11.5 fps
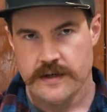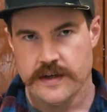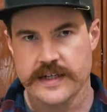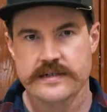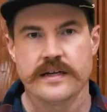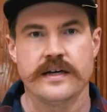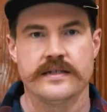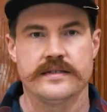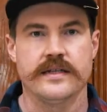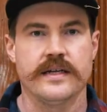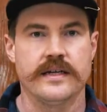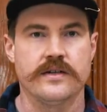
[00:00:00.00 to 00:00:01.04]
Next cut is
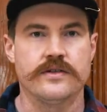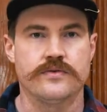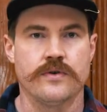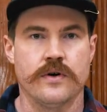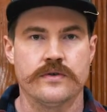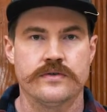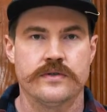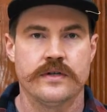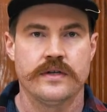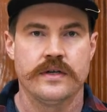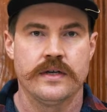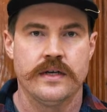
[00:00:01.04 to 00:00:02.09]
the English roast.
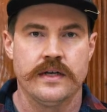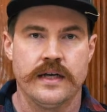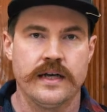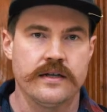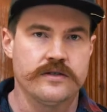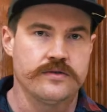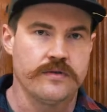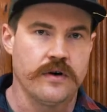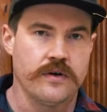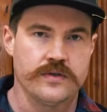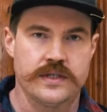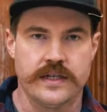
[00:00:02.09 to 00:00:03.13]
English
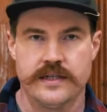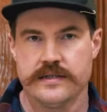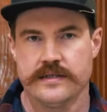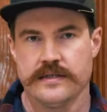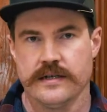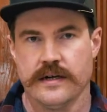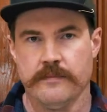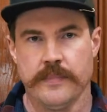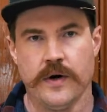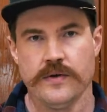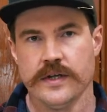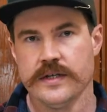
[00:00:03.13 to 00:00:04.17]
roast is a
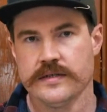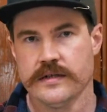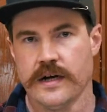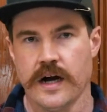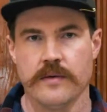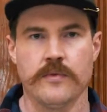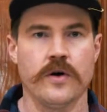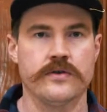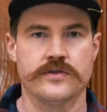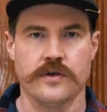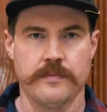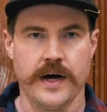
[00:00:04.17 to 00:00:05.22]
boneless arm
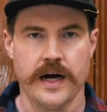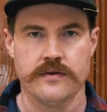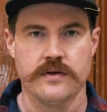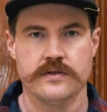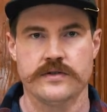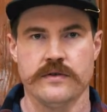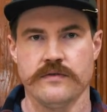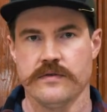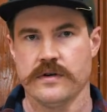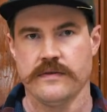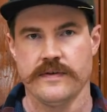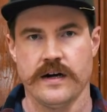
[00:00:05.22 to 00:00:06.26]
roast or pot roast. So if you've
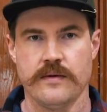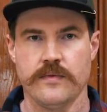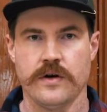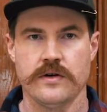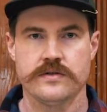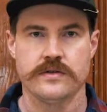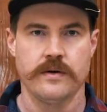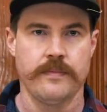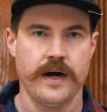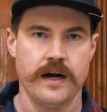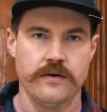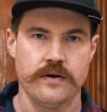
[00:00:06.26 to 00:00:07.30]
heard of an arm roast or a
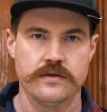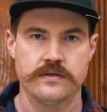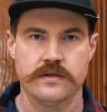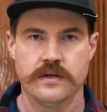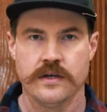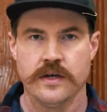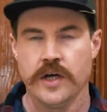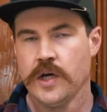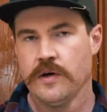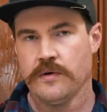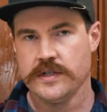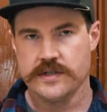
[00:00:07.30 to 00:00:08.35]
pot roast,
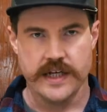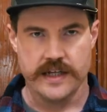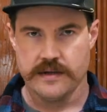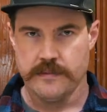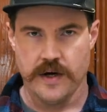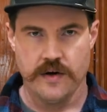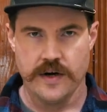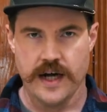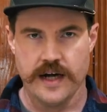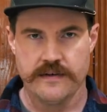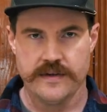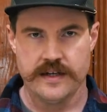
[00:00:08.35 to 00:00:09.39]
we just take the bone
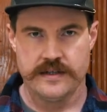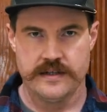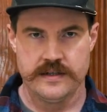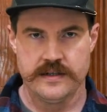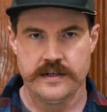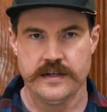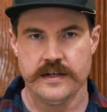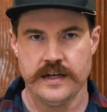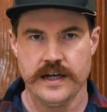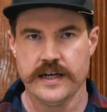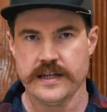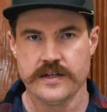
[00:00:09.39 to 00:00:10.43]
out of it
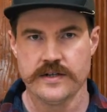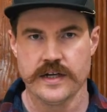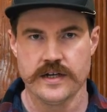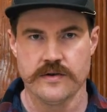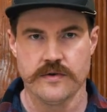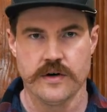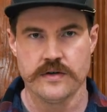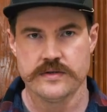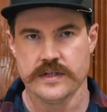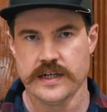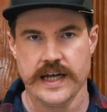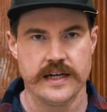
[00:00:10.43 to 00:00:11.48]
and then you get your
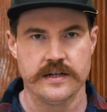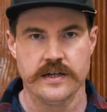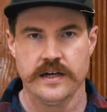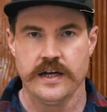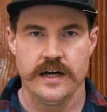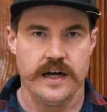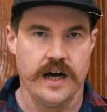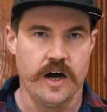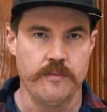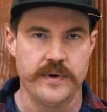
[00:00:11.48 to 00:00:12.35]
roast. Again, how